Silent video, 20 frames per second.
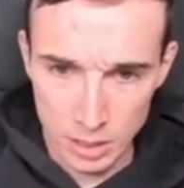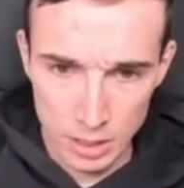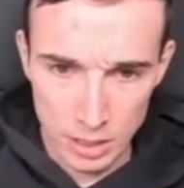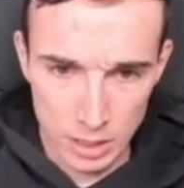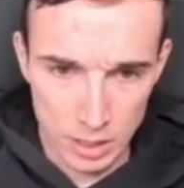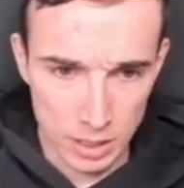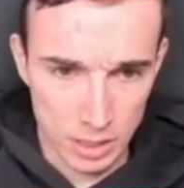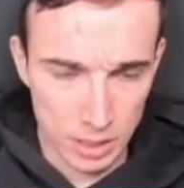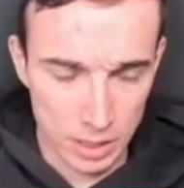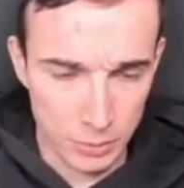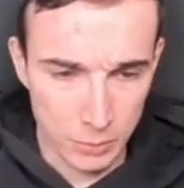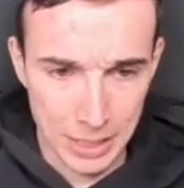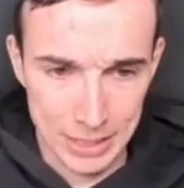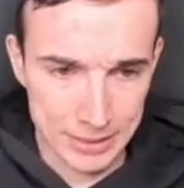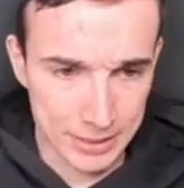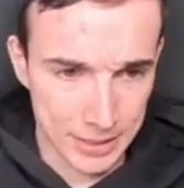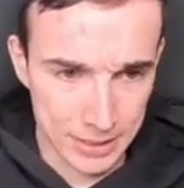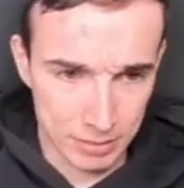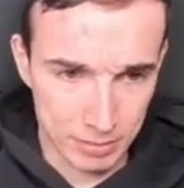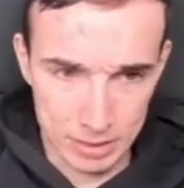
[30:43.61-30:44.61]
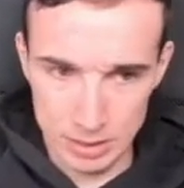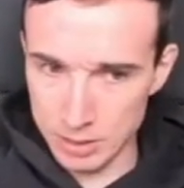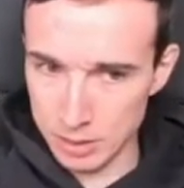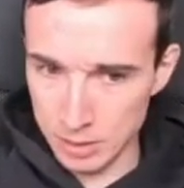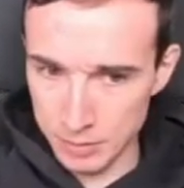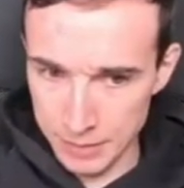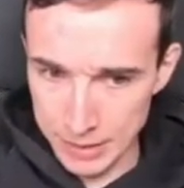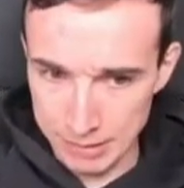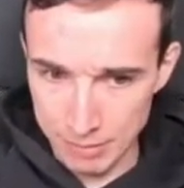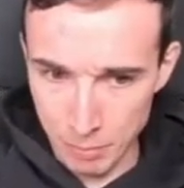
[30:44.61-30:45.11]
Uh, white has within
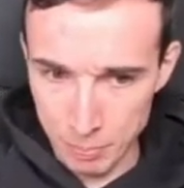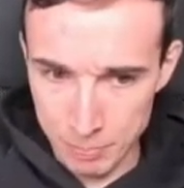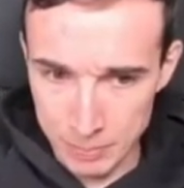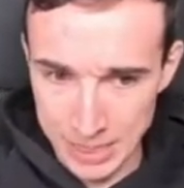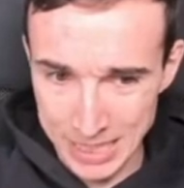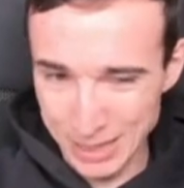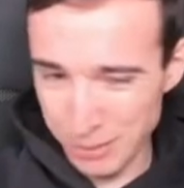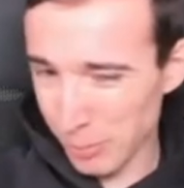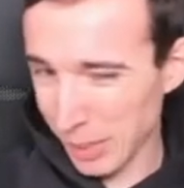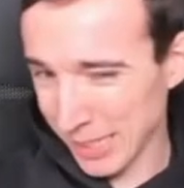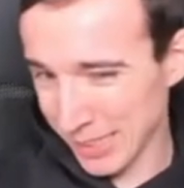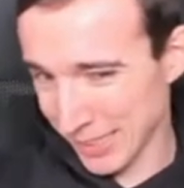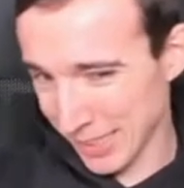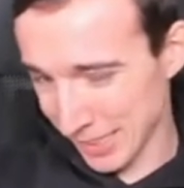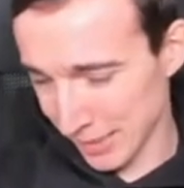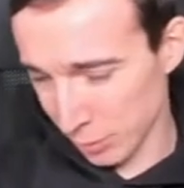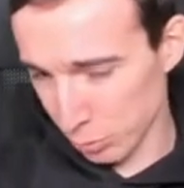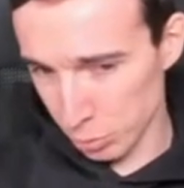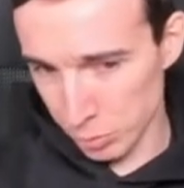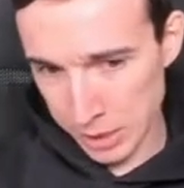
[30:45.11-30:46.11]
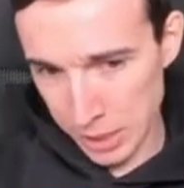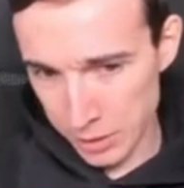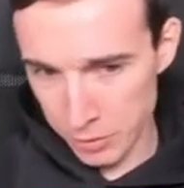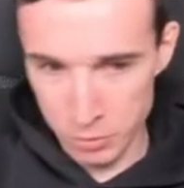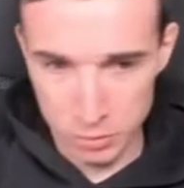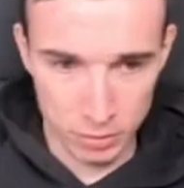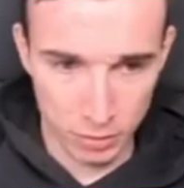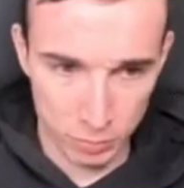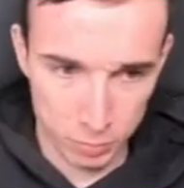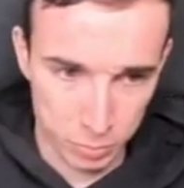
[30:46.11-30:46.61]
development. White has two
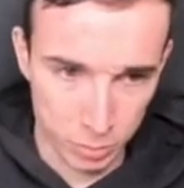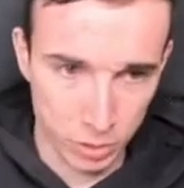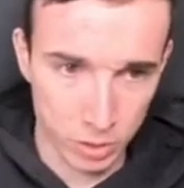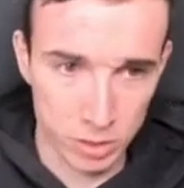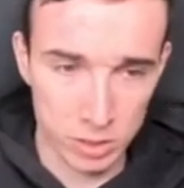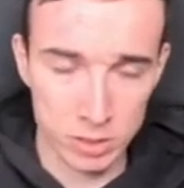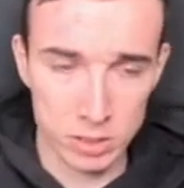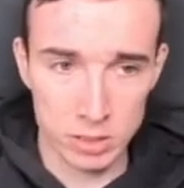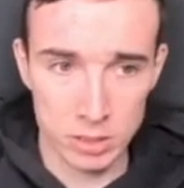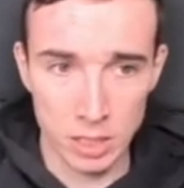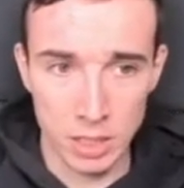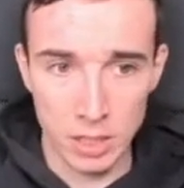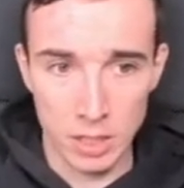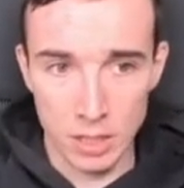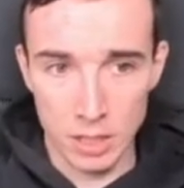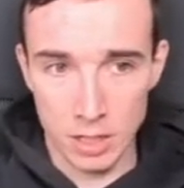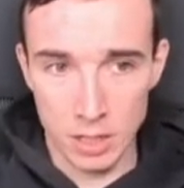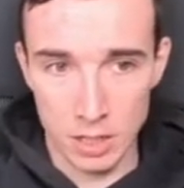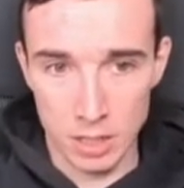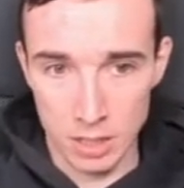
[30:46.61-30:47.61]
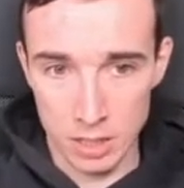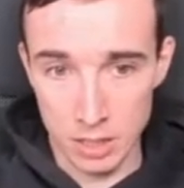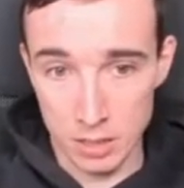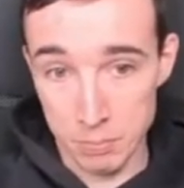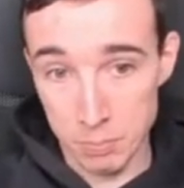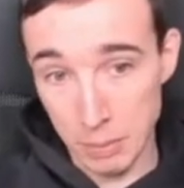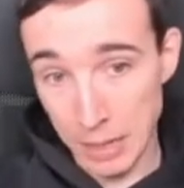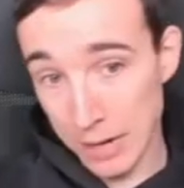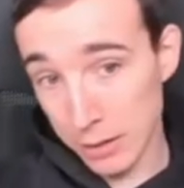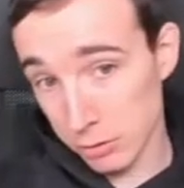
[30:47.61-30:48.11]
dangerous pawns uh,
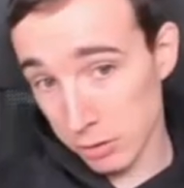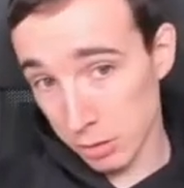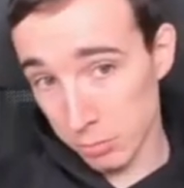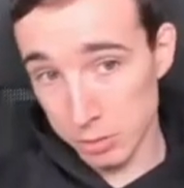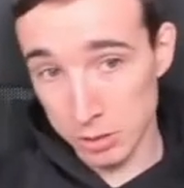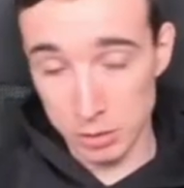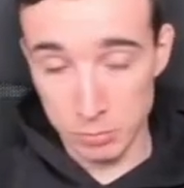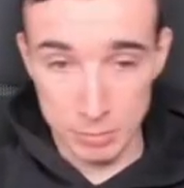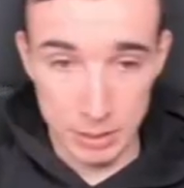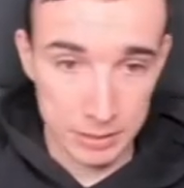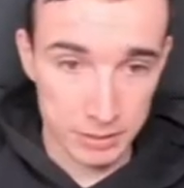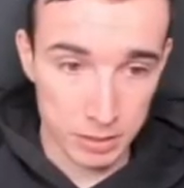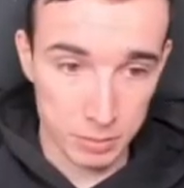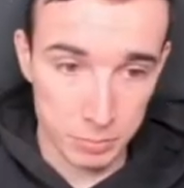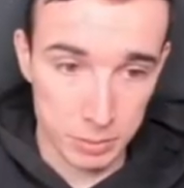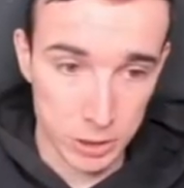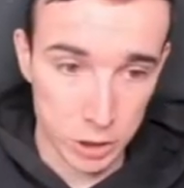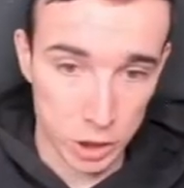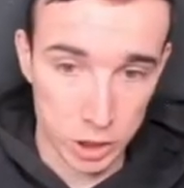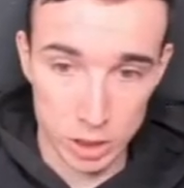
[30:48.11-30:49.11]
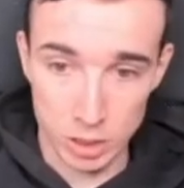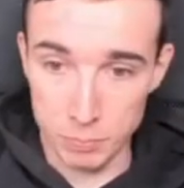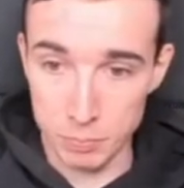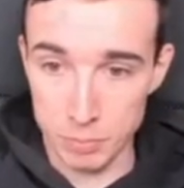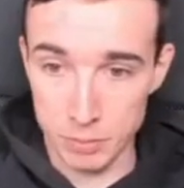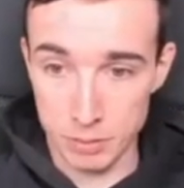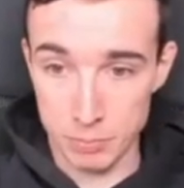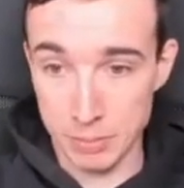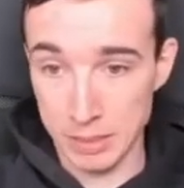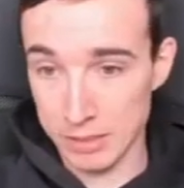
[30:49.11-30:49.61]
arguably the better bishop,
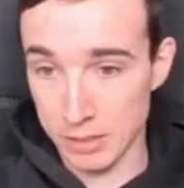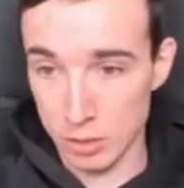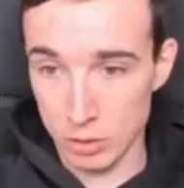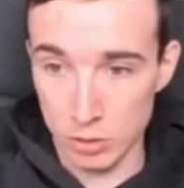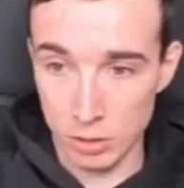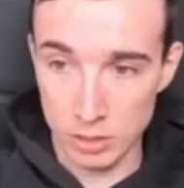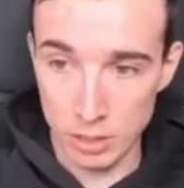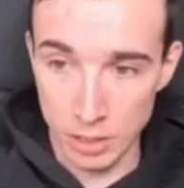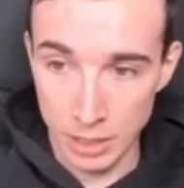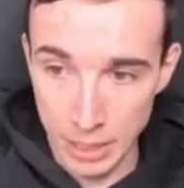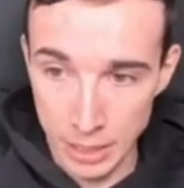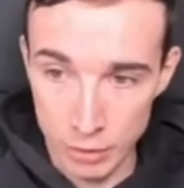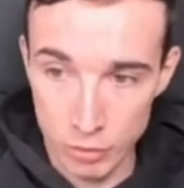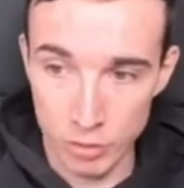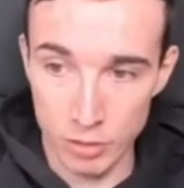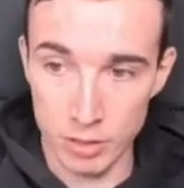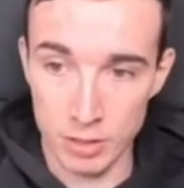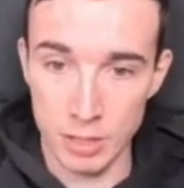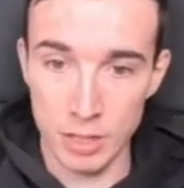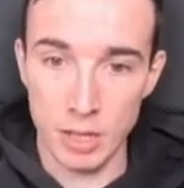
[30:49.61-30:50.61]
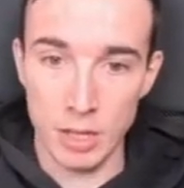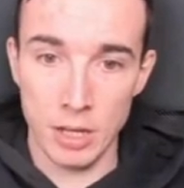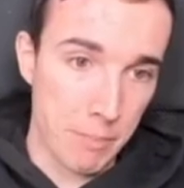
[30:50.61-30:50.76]
a better coordination.